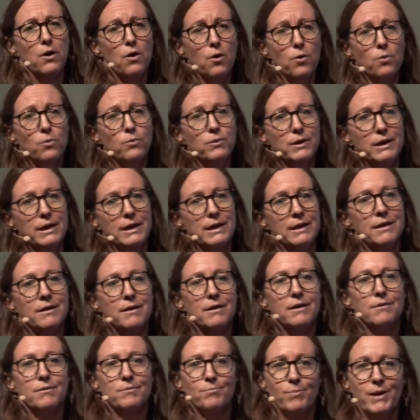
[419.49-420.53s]
only
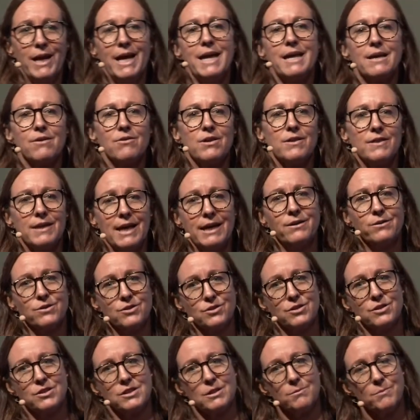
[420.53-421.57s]
player in the
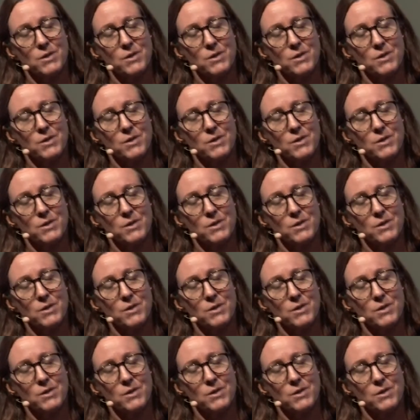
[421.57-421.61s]
ecosystem.